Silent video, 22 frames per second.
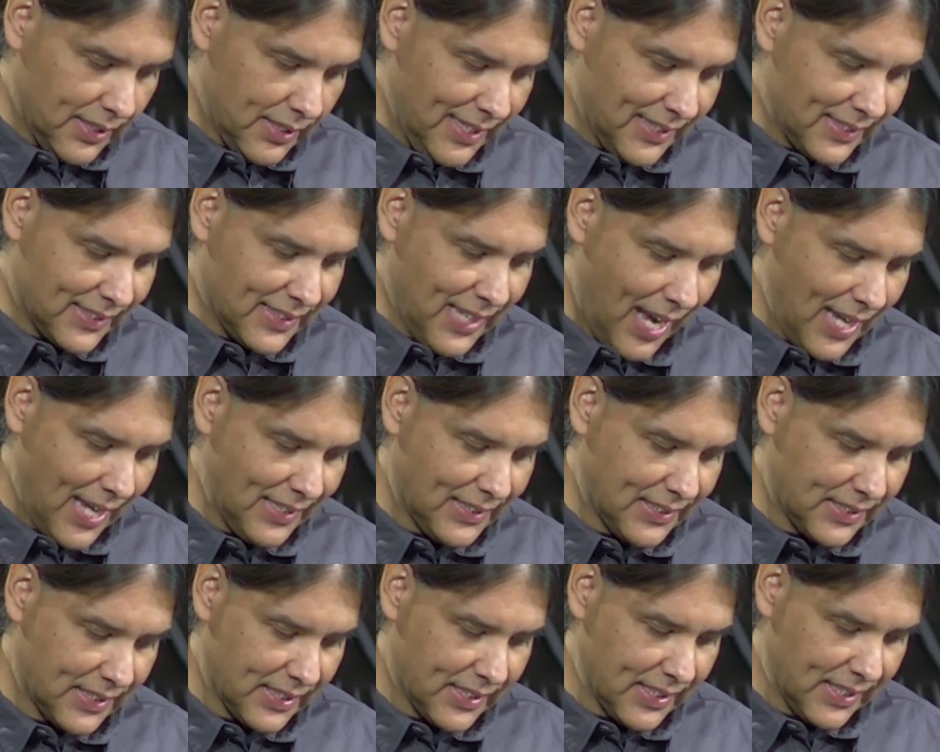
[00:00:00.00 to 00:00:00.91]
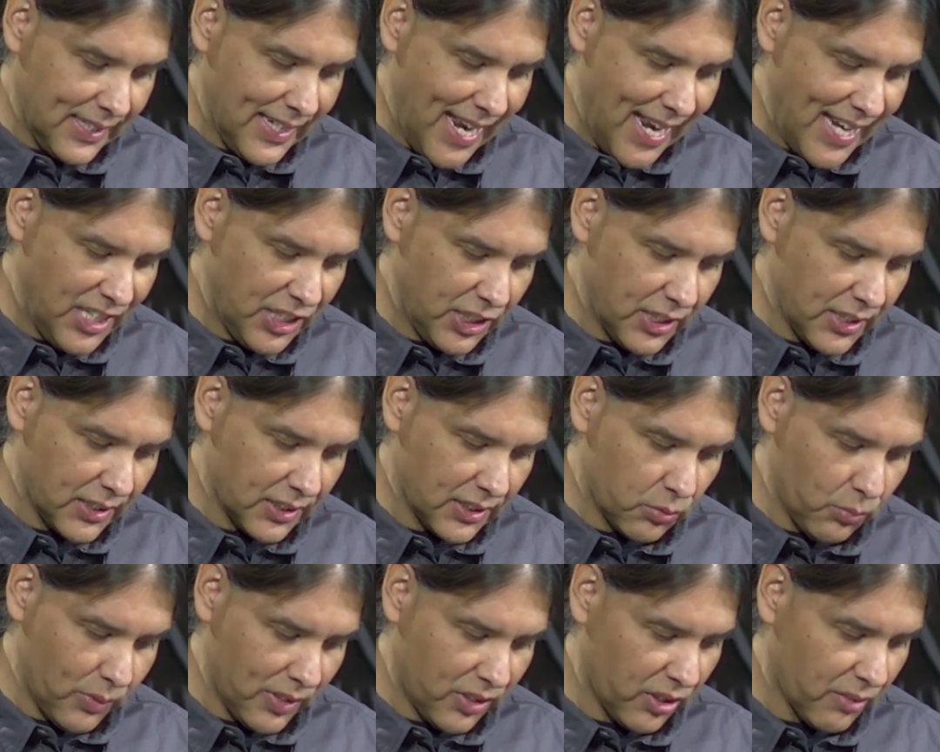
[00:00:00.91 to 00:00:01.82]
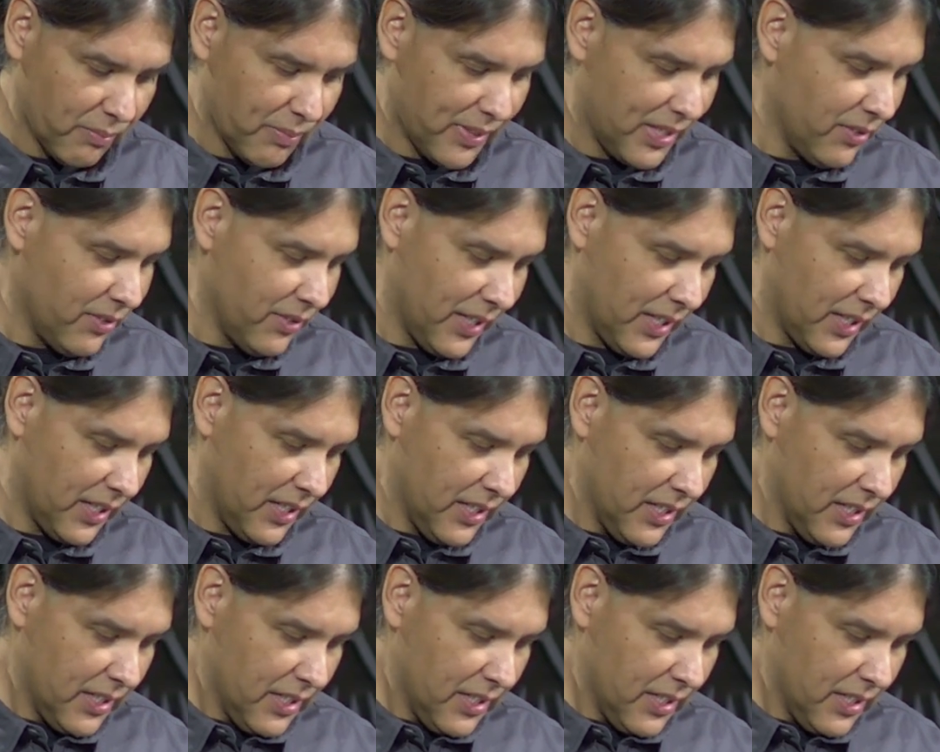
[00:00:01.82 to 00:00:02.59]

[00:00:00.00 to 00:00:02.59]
enticed the nations with her beauty.